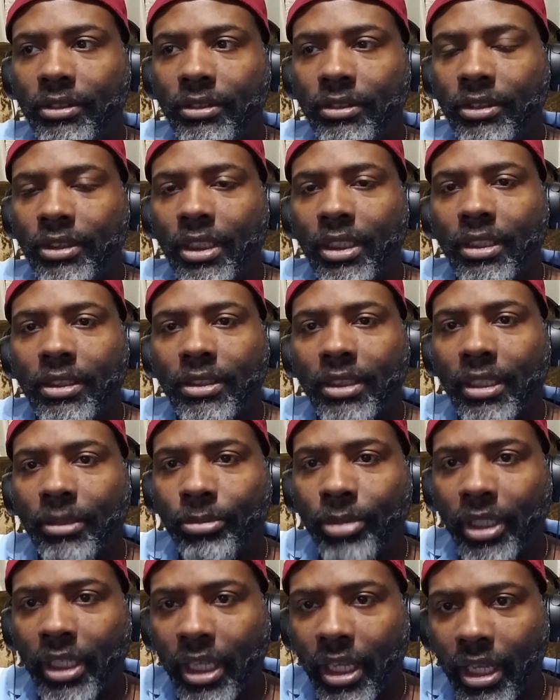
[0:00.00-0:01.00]
John St.
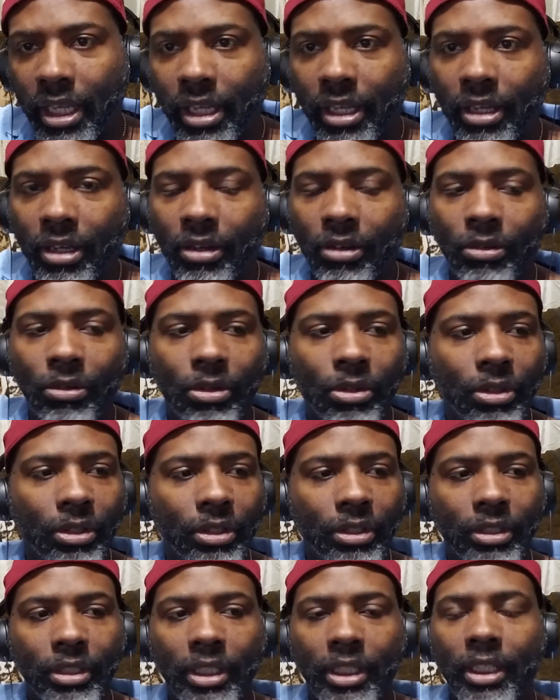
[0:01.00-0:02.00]
Pierre
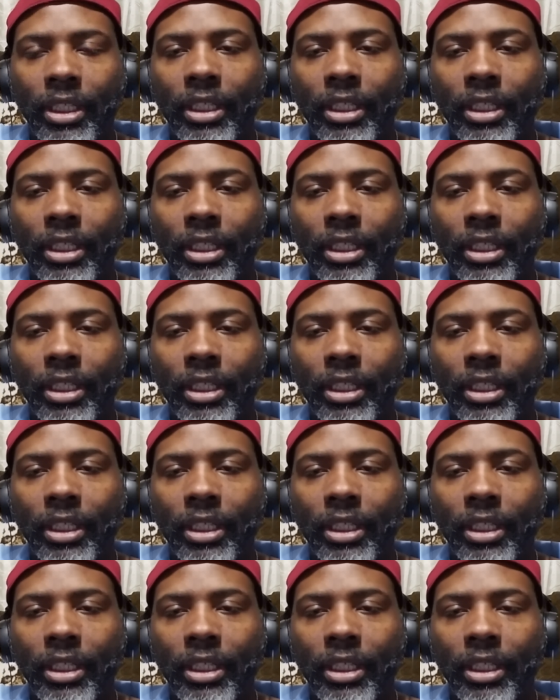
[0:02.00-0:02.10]
or,